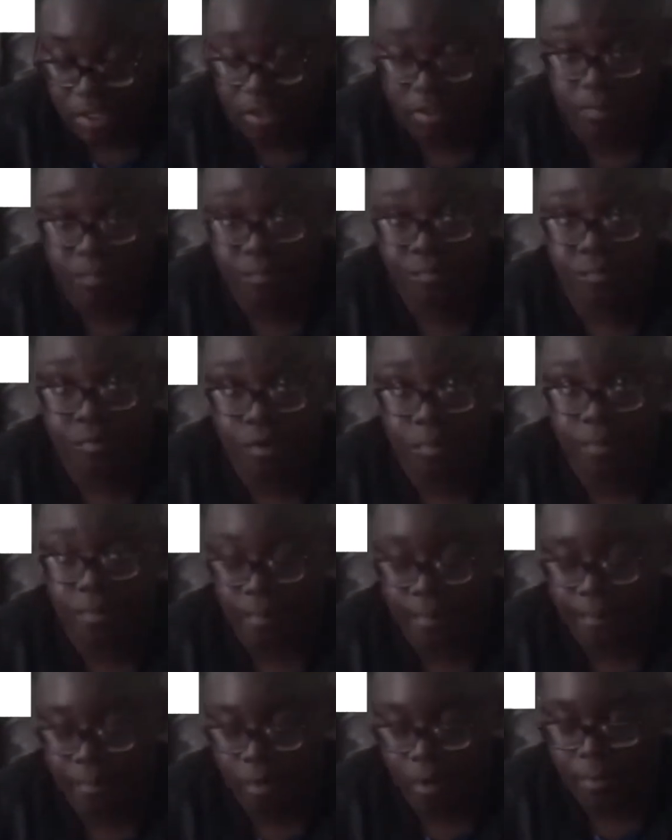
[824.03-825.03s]
a
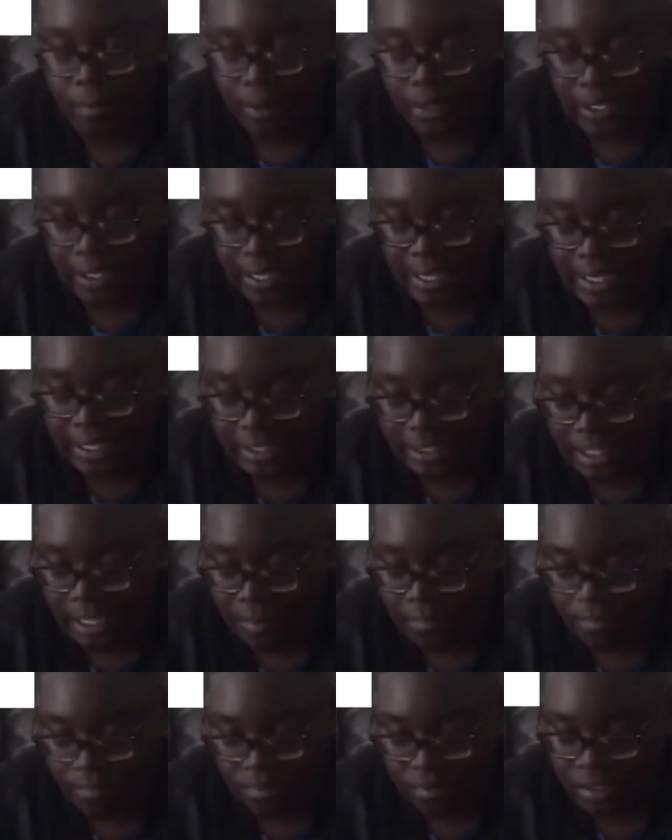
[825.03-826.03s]
proper exam,
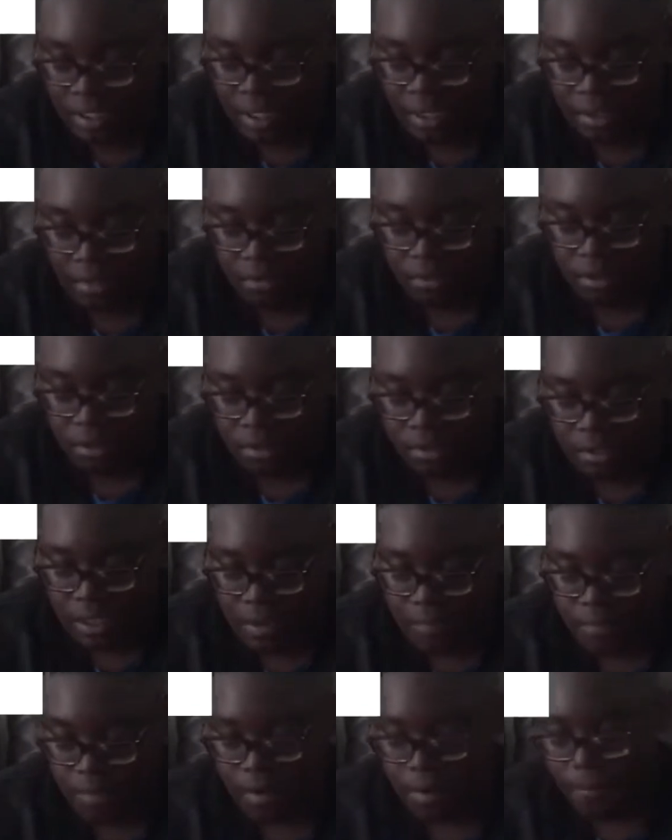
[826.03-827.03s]
no, never.